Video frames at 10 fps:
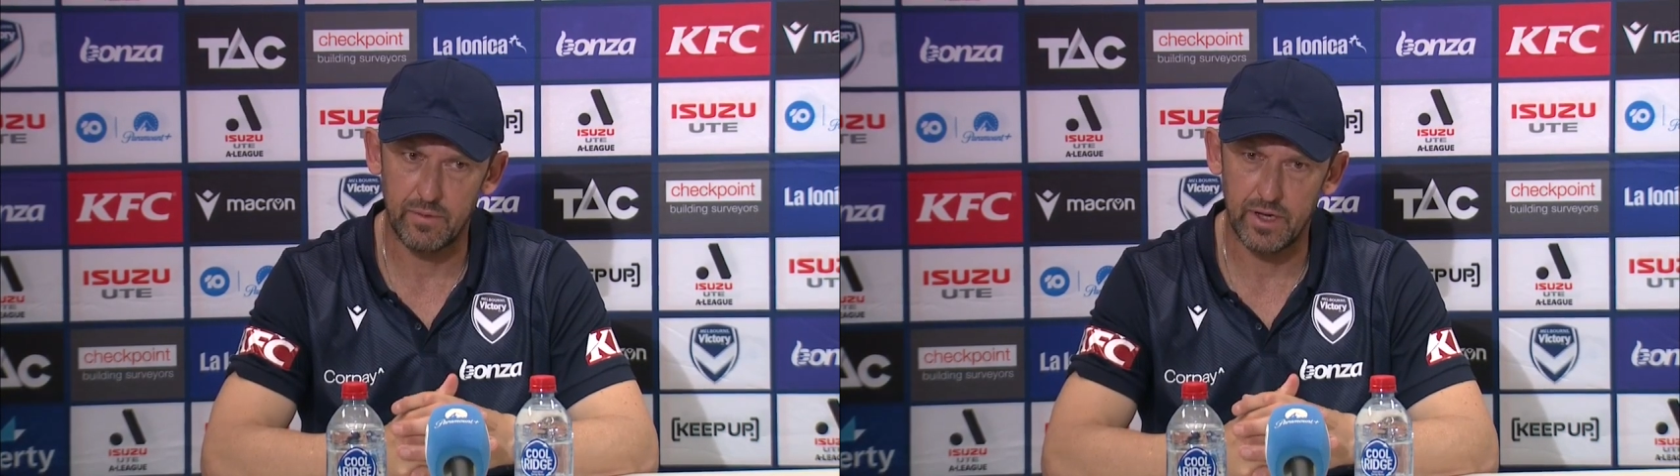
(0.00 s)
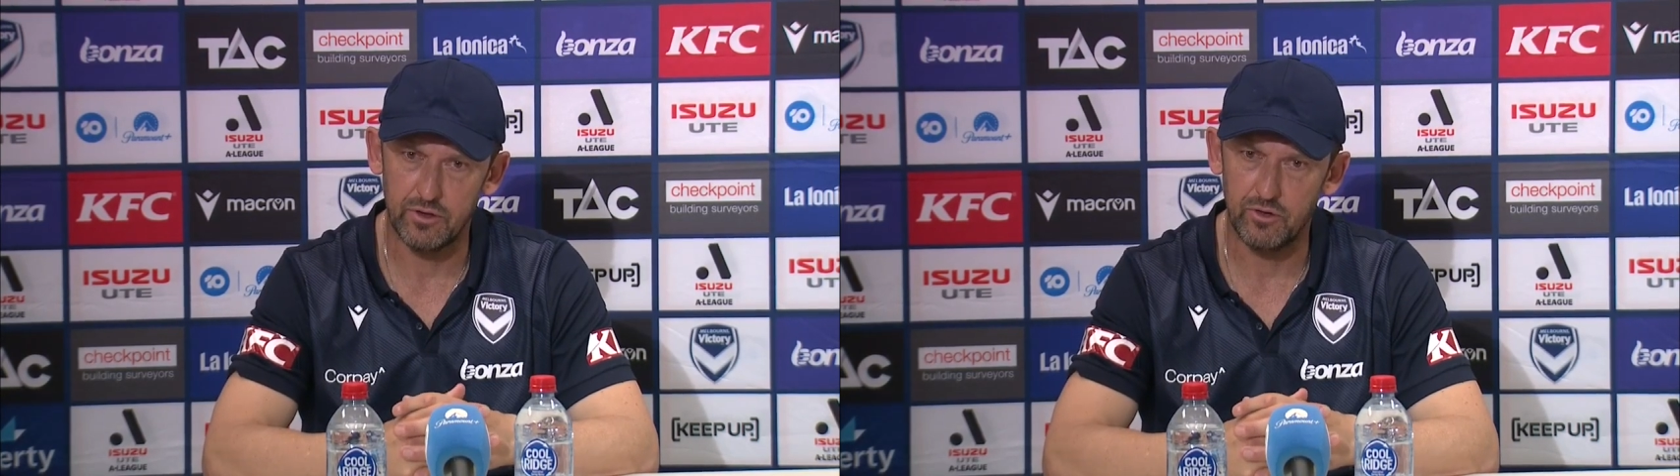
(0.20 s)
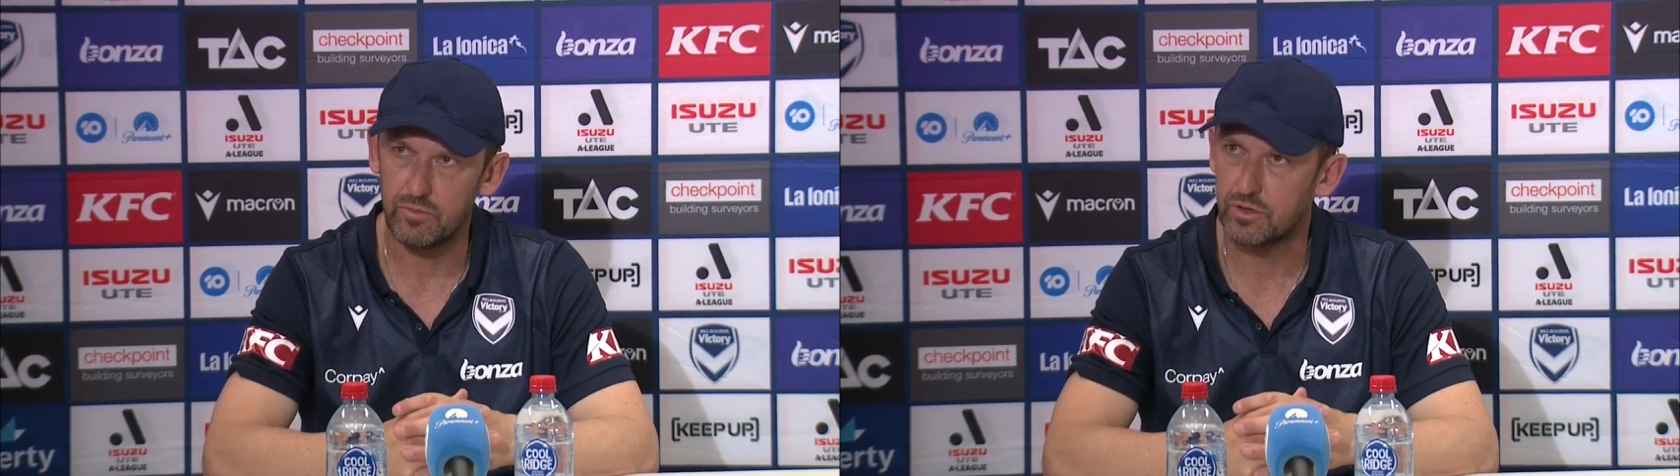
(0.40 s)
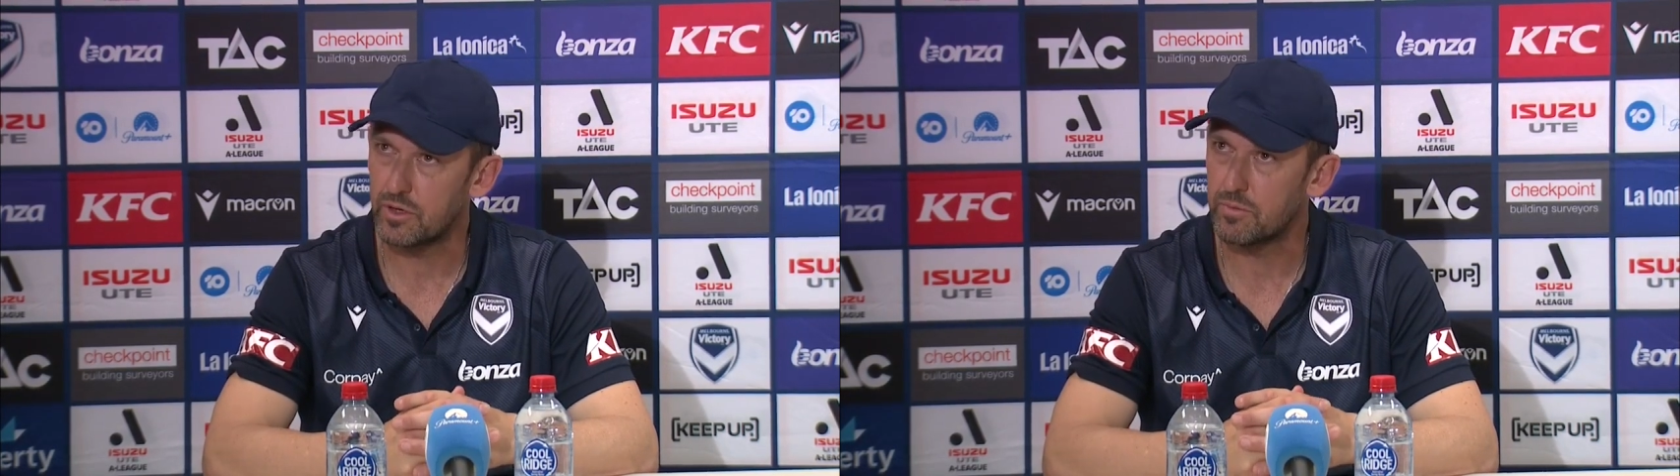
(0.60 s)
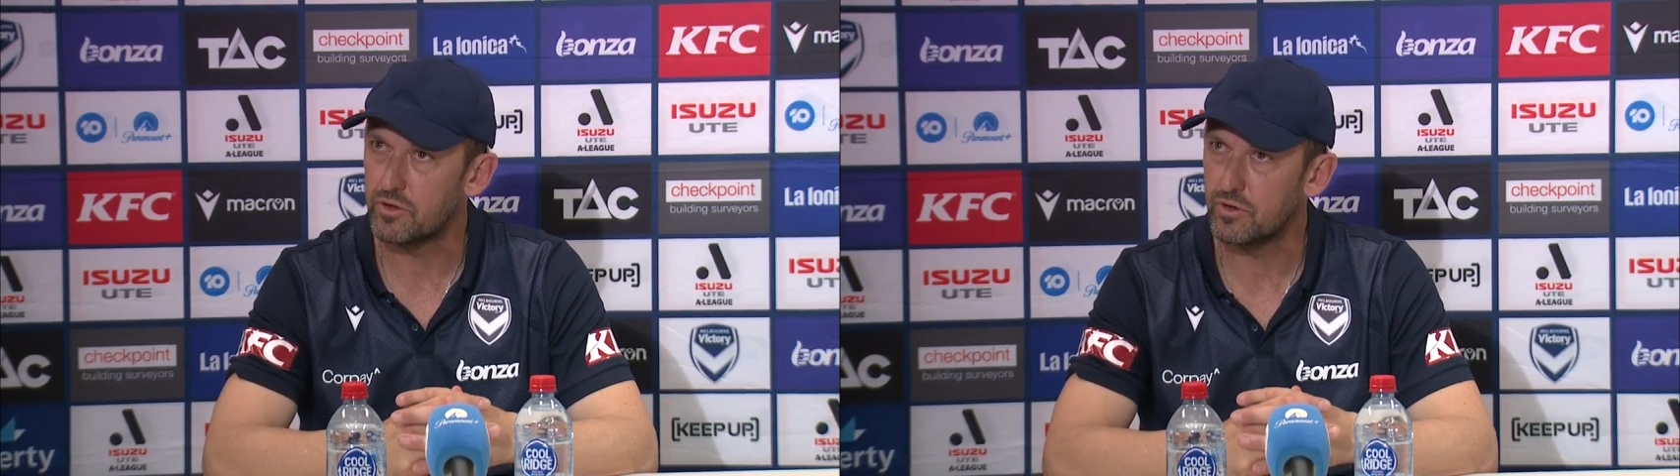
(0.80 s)
we had numerous
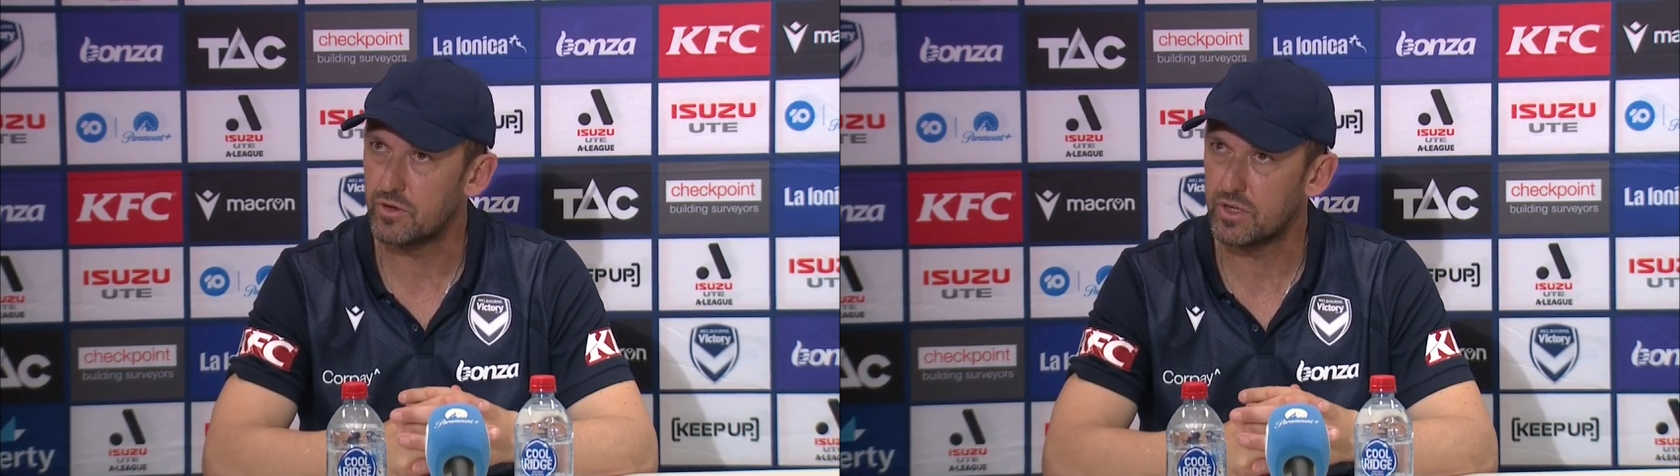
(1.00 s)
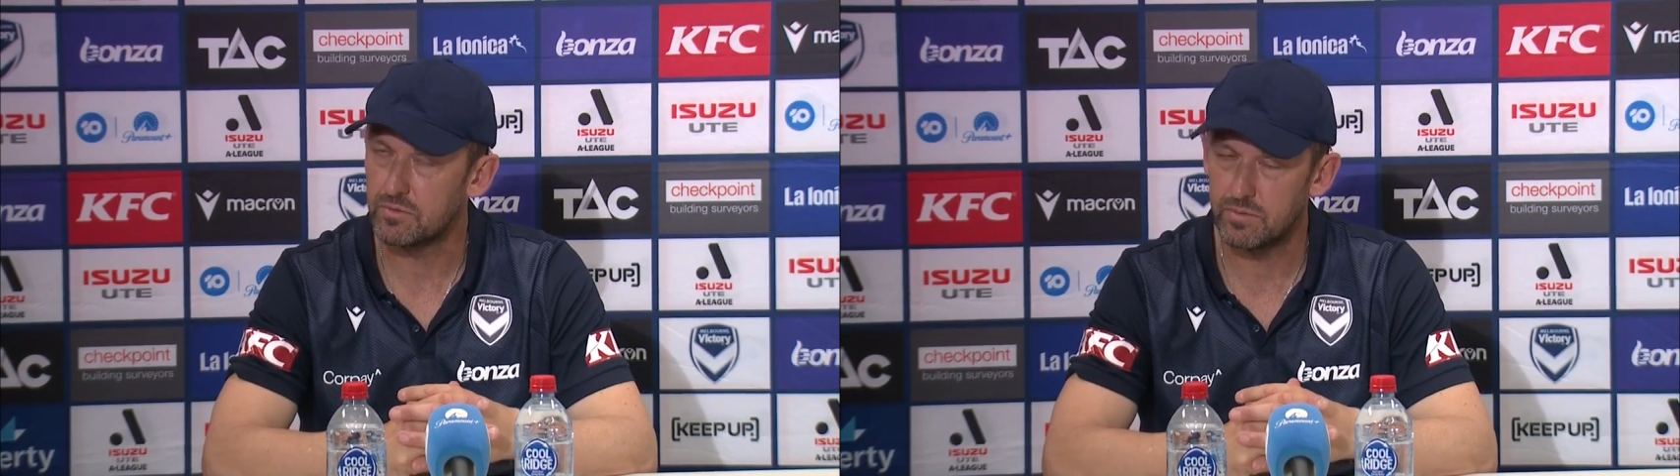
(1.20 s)
opportunities,